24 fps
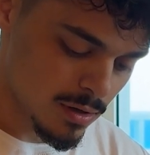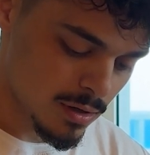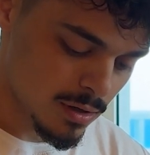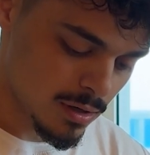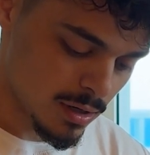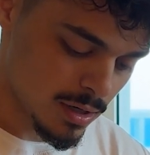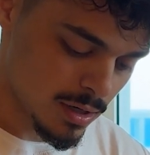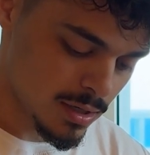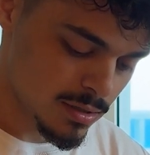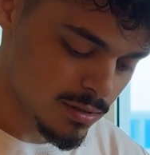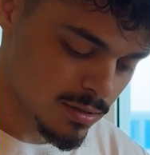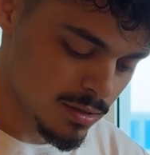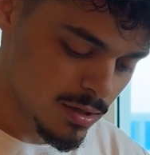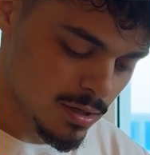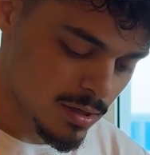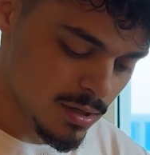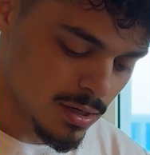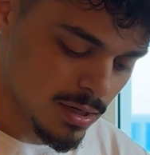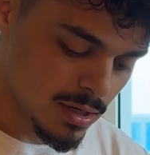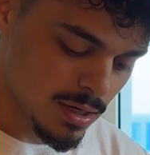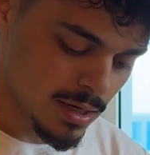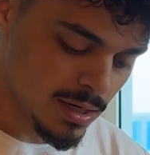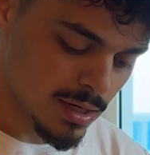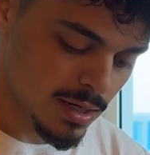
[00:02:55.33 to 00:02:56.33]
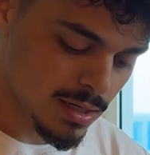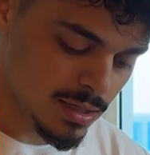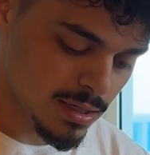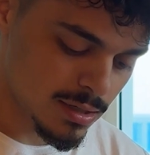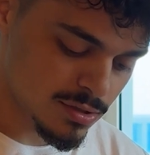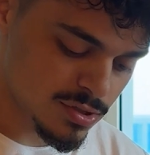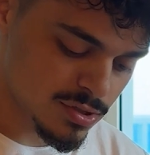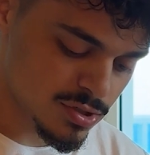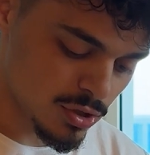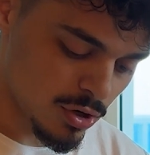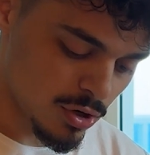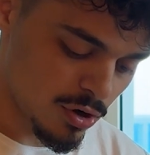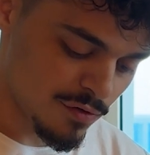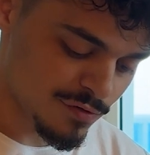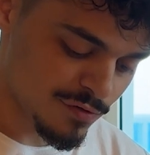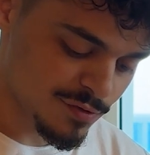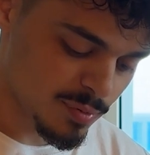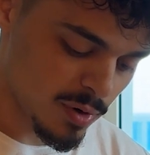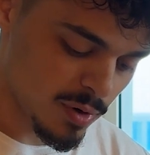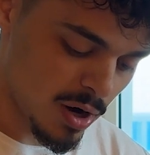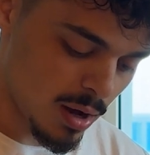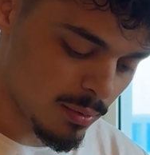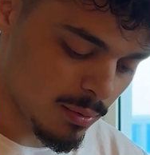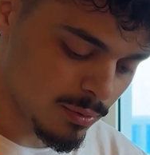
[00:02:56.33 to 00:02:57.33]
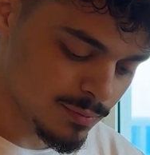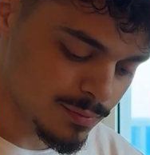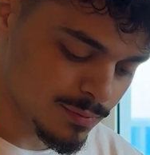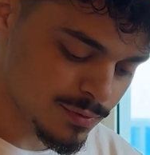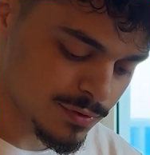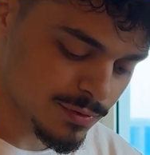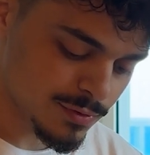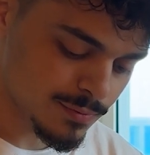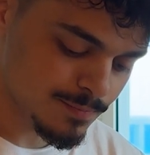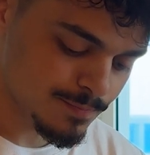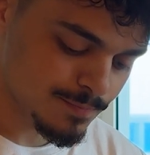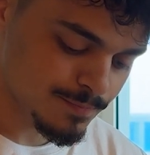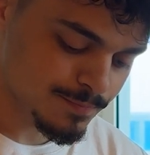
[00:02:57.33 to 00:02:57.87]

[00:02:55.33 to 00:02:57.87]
Okay? It solves problems.